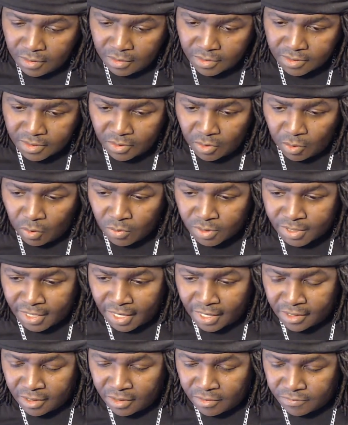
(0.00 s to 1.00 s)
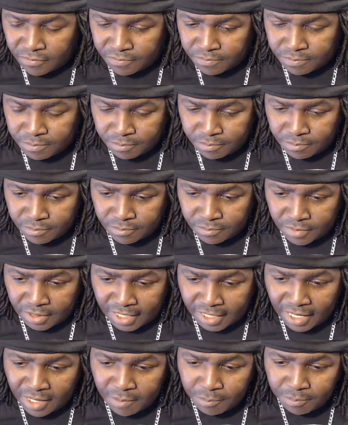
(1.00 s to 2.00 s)
it's an old kind of
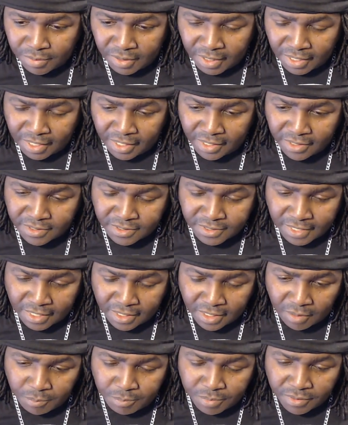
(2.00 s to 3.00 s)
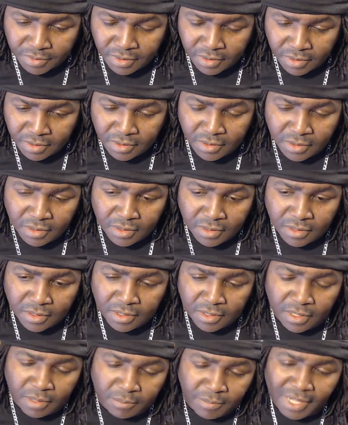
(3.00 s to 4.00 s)
gameplay setup
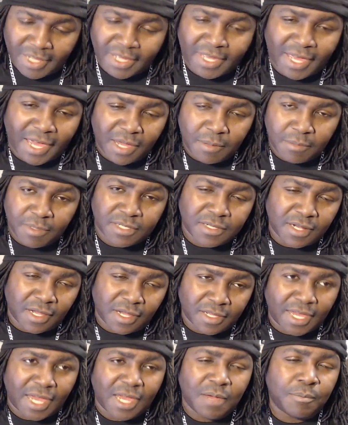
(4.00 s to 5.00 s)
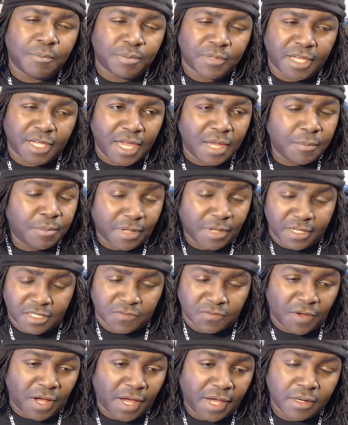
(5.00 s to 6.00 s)
um, not game. It's not game. The gameplay is
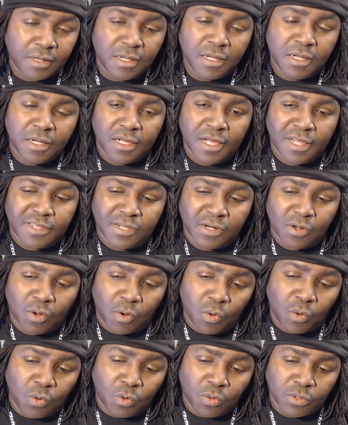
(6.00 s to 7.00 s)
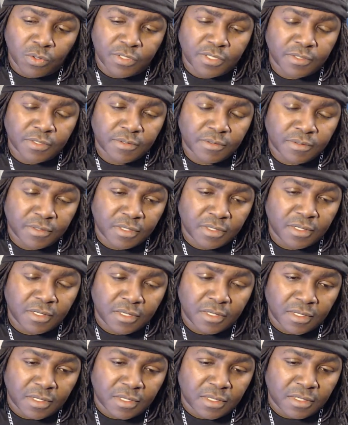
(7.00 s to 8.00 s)
fine. It's an old.
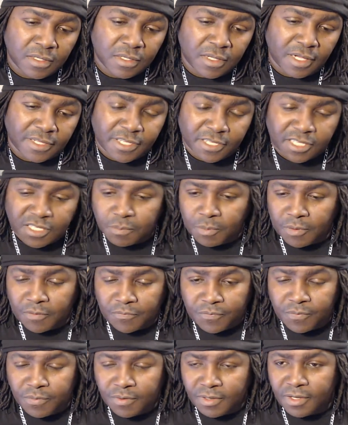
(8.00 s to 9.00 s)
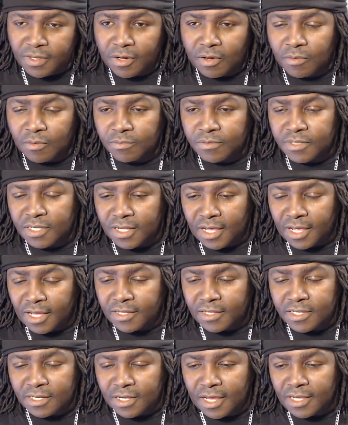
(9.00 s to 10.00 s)
It's a you know today
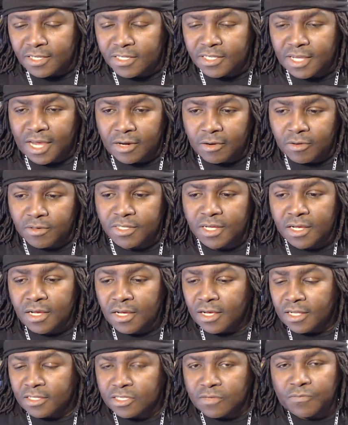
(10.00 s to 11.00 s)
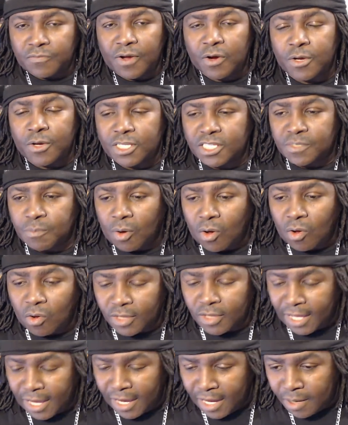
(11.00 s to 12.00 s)
in today's standards, it's a very small
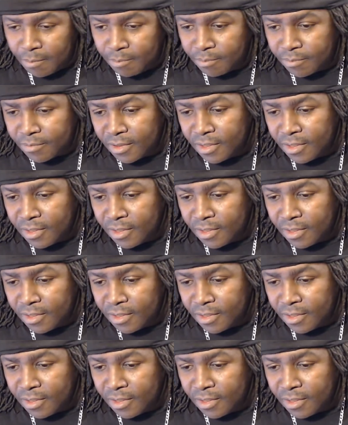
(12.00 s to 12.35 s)
game,